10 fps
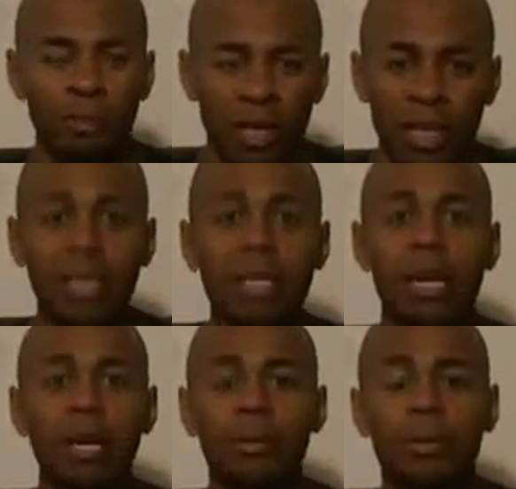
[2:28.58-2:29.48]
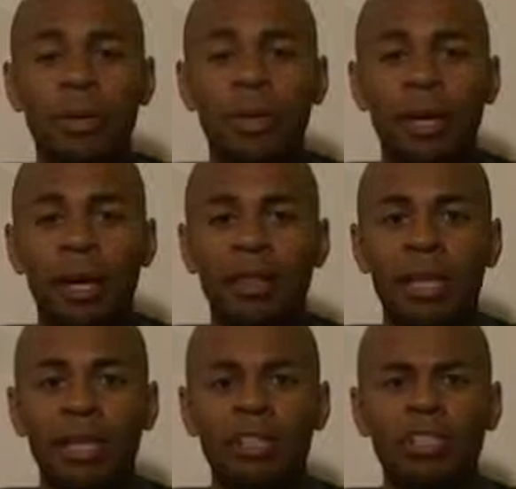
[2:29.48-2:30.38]
heat it up, and
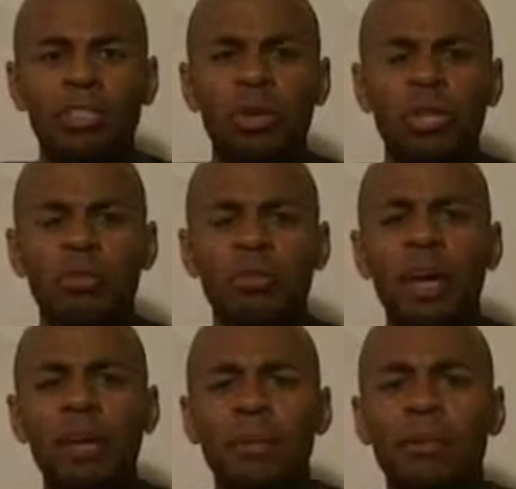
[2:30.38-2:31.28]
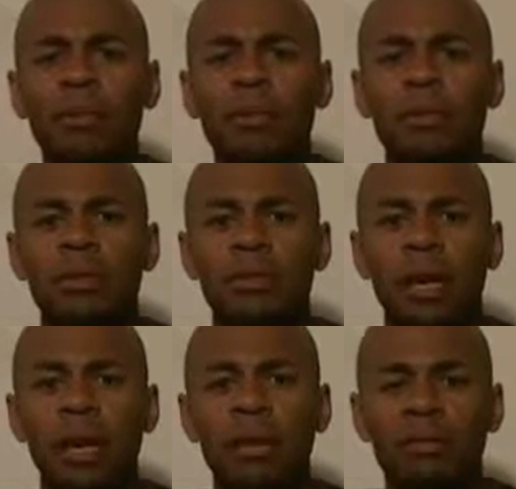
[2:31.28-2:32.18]
then it destroys the vitamins.
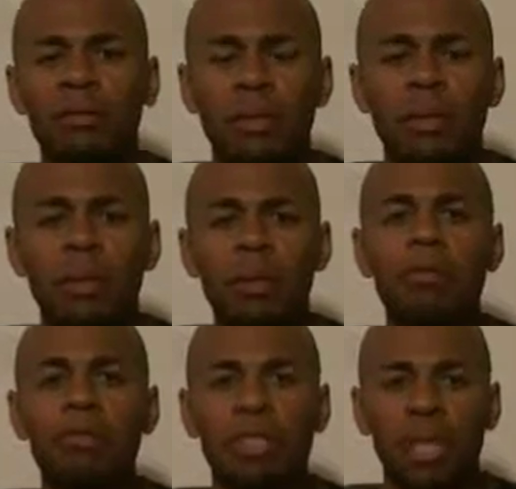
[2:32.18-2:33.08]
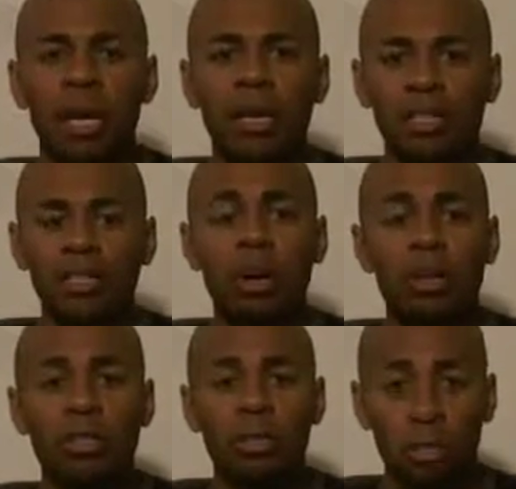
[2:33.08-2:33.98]
Okay? Some of the minerals stay because it's
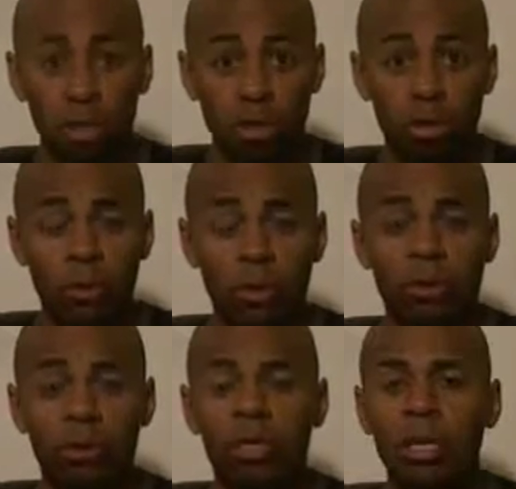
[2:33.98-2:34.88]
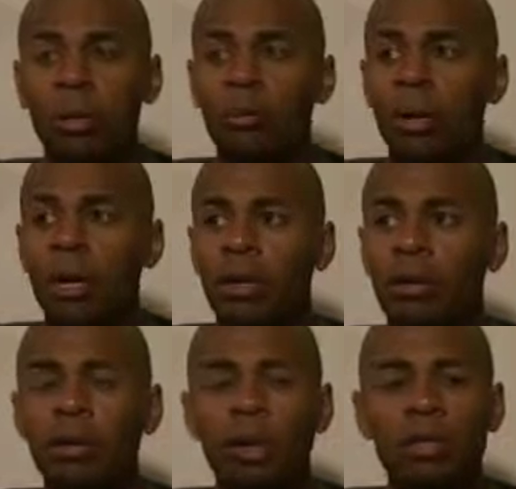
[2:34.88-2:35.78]
hard to destroy minerals, but
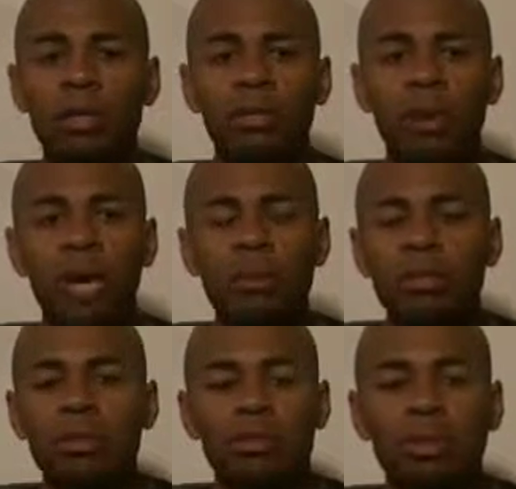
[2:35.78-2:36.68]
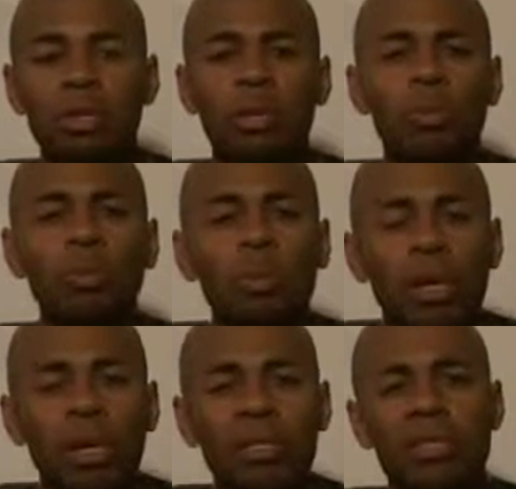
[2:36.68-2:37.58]
you lost all the vitamins, so there's really no
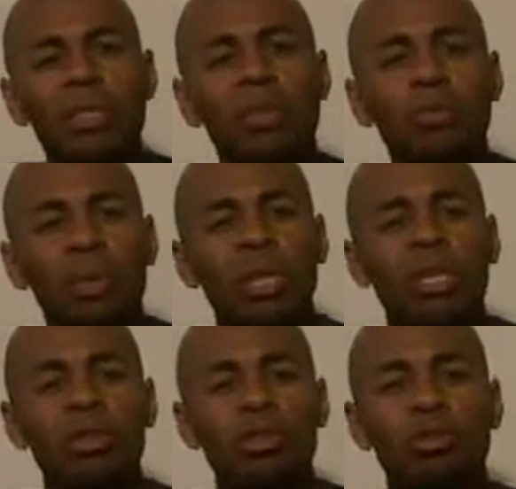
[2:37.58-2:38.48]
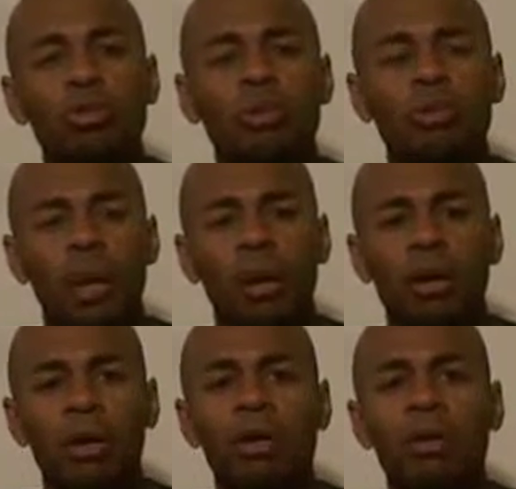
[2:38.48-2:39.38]
point. It's still really a
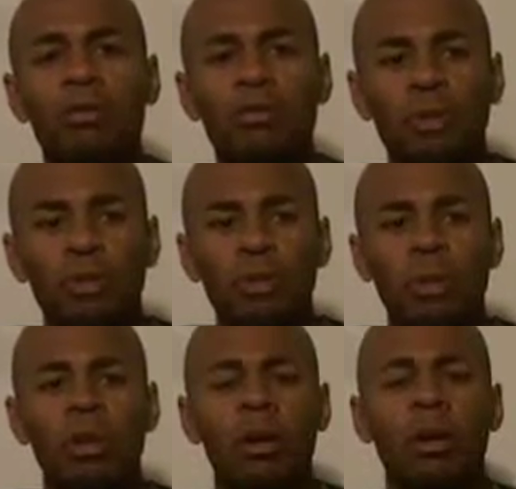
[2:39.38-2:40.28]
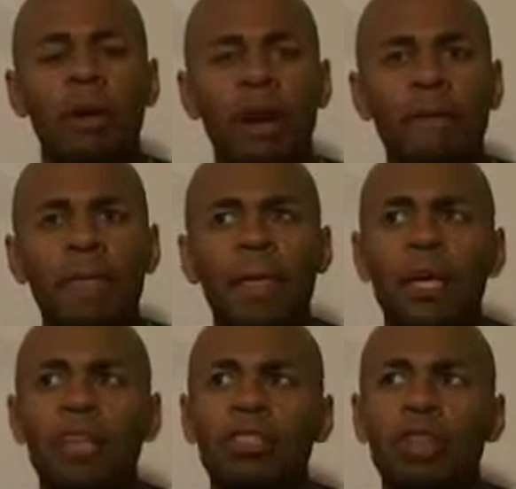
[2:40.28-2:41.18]
nutrient-bearing food. All right?
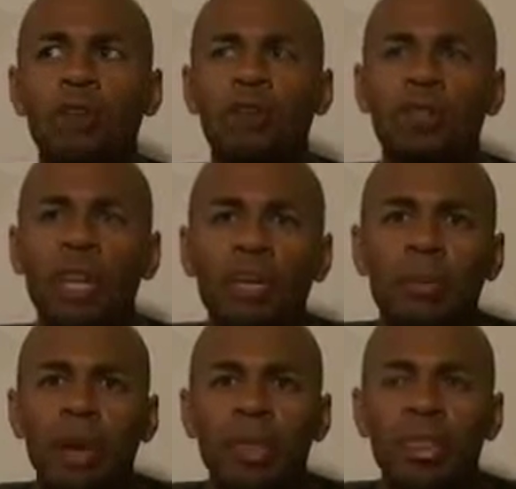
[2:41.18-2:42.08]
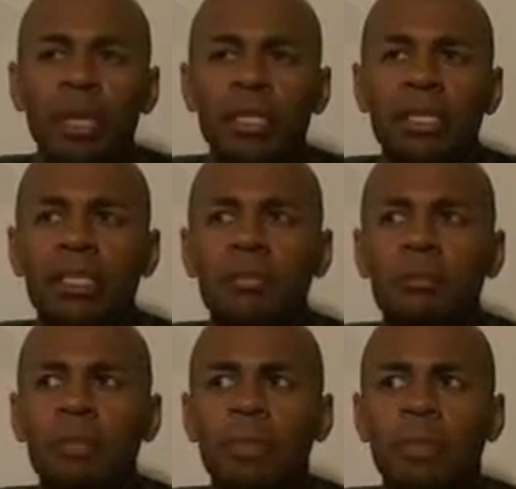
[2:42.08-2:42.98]
And so if you think about this,
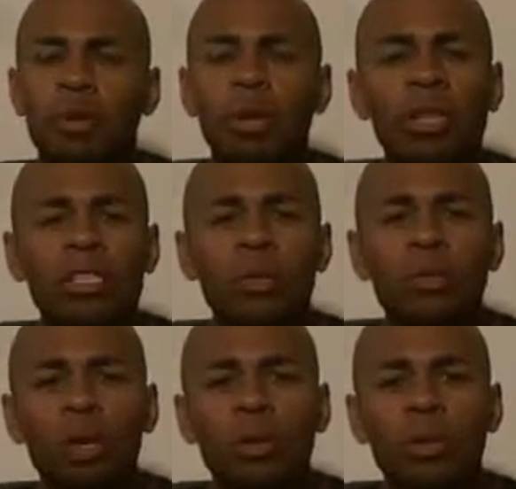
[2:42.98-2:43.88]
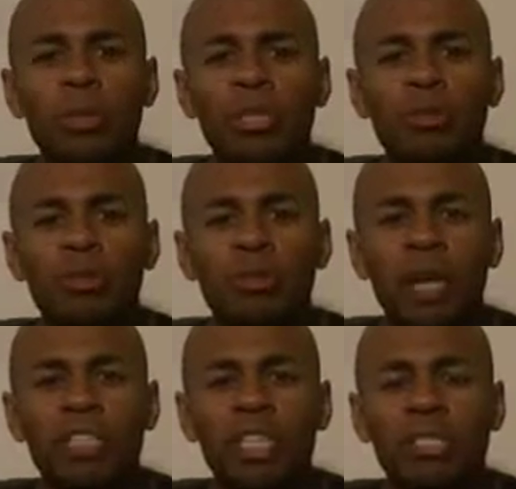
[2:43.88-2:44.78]
what is the purpose of your
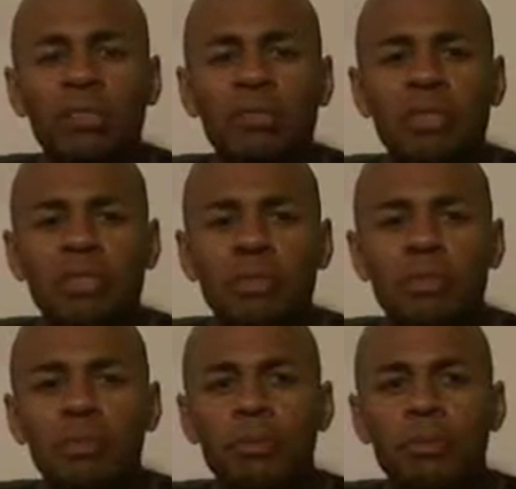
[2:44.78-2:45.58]
digestive system?